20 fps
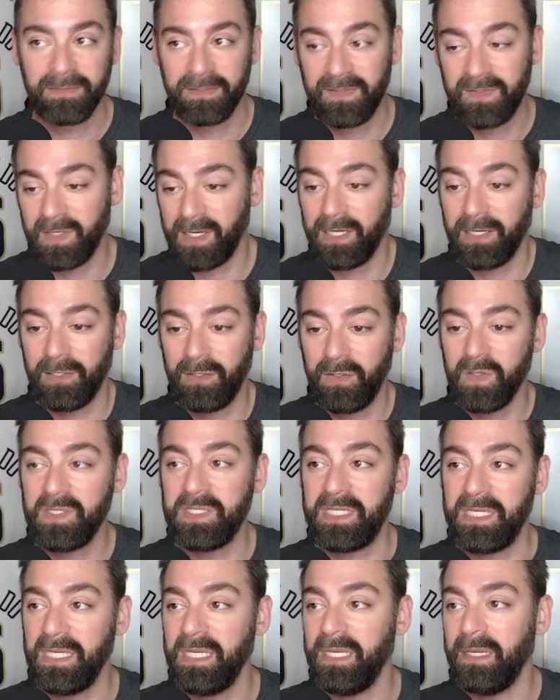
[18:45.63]
It's a
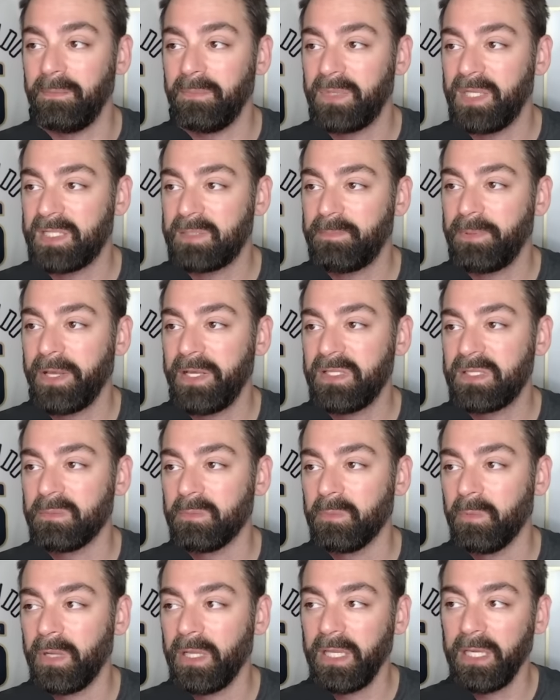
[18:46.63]
good team that's playing
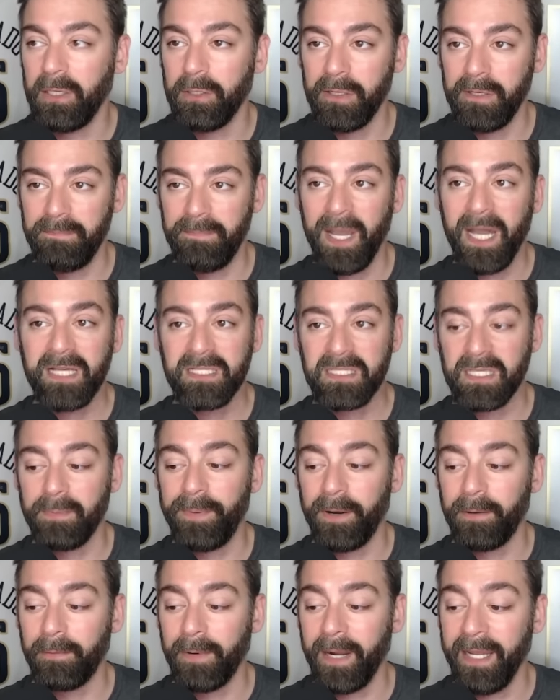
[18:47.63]
some really good
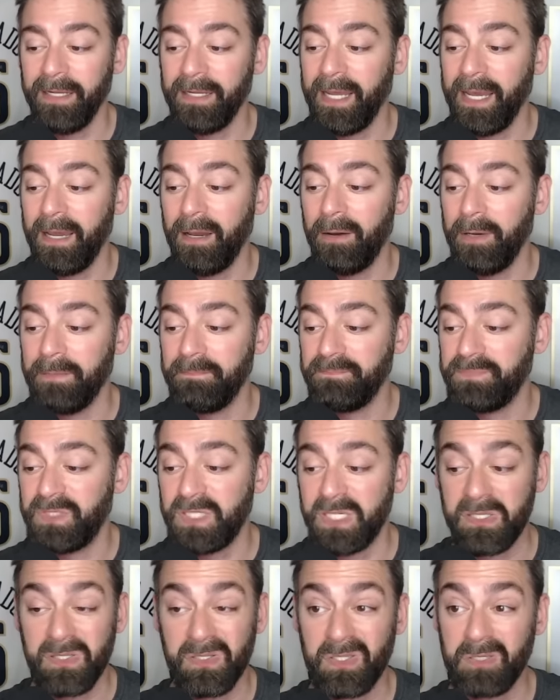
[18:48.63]
basketball right now, and
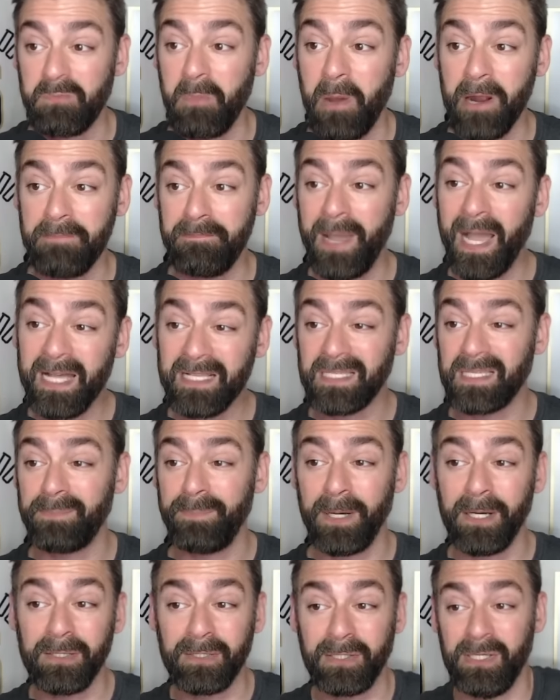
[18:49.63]
just smart
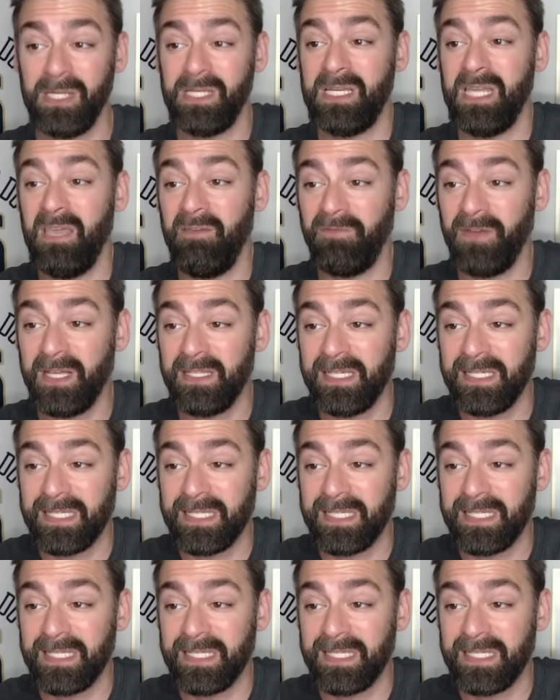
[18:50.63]
basketball, good defense.